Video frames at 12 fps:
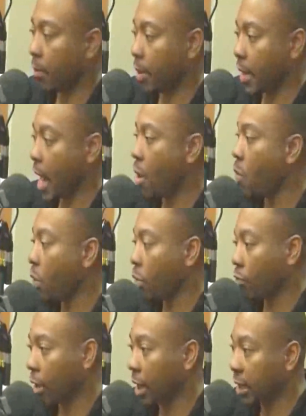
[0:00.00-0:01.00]
build our own
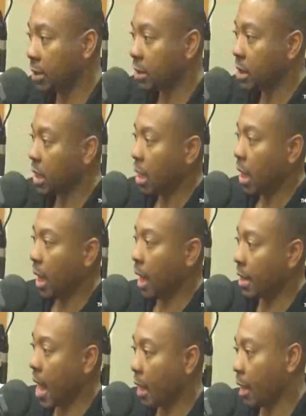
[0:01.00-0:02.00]
careers,
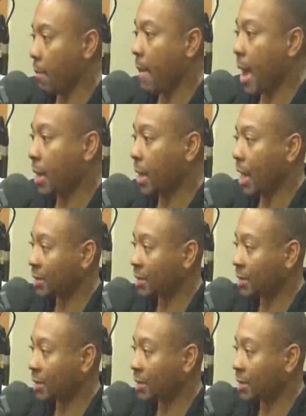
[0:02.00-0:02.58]
and not get mad at that.